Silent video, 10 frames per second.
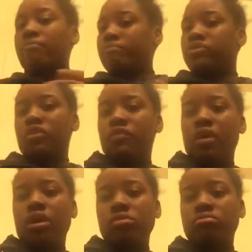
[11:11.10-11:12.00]
So
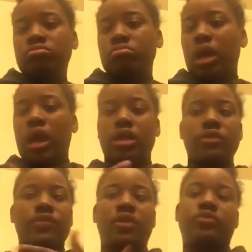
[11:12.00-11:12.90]
far, I got
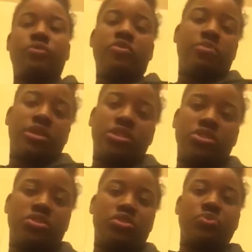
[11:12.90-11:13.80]
good vibes from both of my
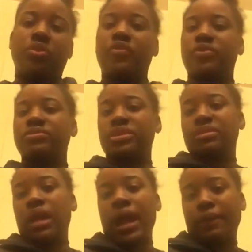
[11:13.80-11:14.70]
teachers. Both of them
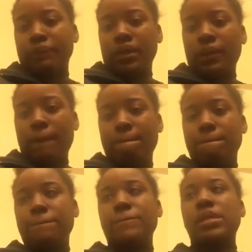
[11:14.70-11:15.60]
seem to like me
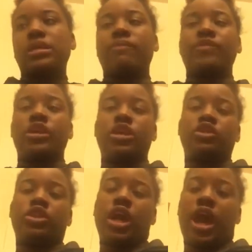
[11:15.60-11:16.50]
because I'm very
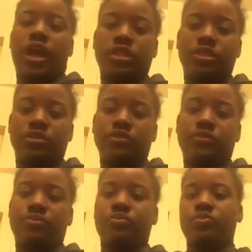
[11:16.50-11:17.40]

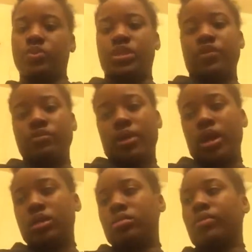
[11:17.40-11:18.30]
interactive with
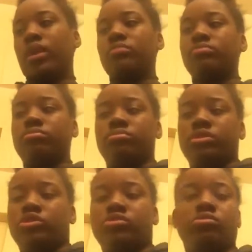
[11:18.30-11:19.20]
everybody around,
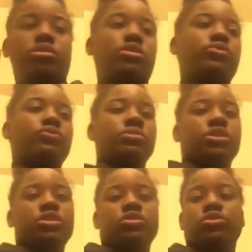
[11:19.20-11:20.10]
the students, the
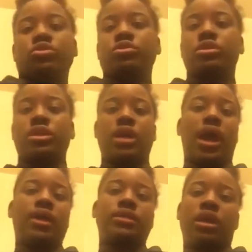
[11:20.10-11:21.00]
teachers, and
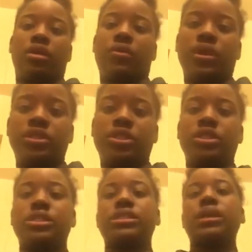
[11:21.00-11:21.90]
I ask a lot of
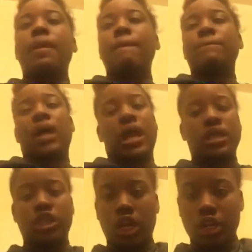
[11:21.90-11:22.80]
questions. I
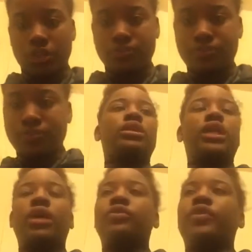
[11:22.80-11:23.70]
like to learn.
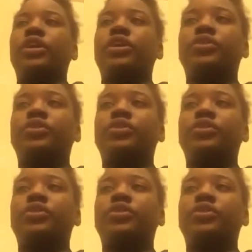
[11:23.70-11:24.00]
Today was very